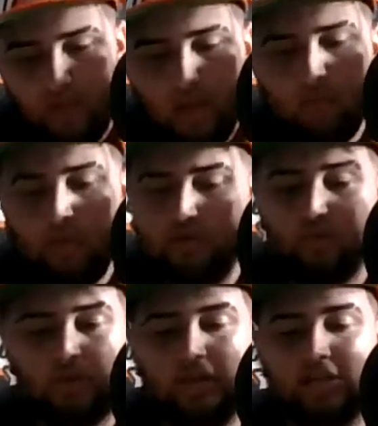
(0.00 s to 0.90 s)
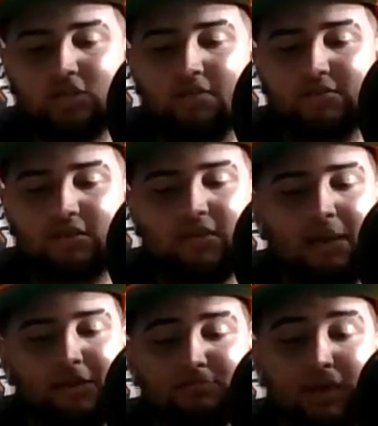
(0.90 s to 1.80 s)
when he was working against offensive
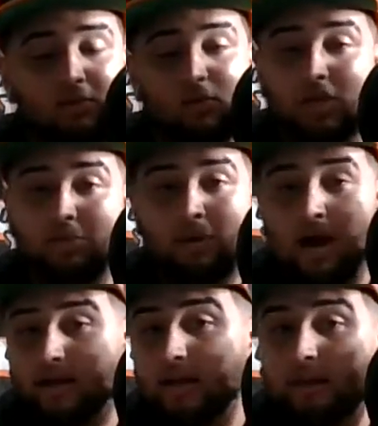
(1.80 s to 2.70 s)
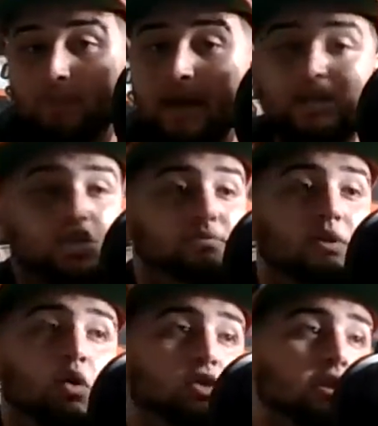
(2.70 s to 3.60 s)
linemen as Ben rolled out the pocket. And Ben has just been
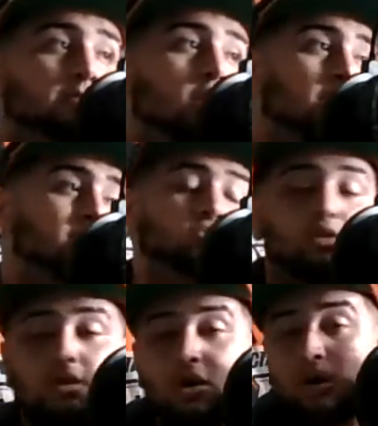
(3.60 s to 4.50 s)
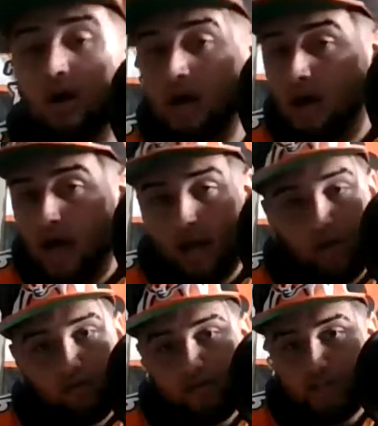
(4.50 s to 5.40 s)
holding the ball for so long. I don't know
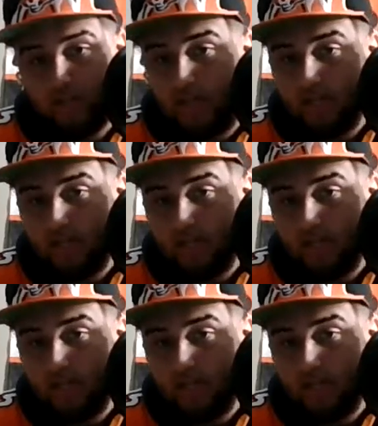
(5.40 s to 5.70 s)
if he just can't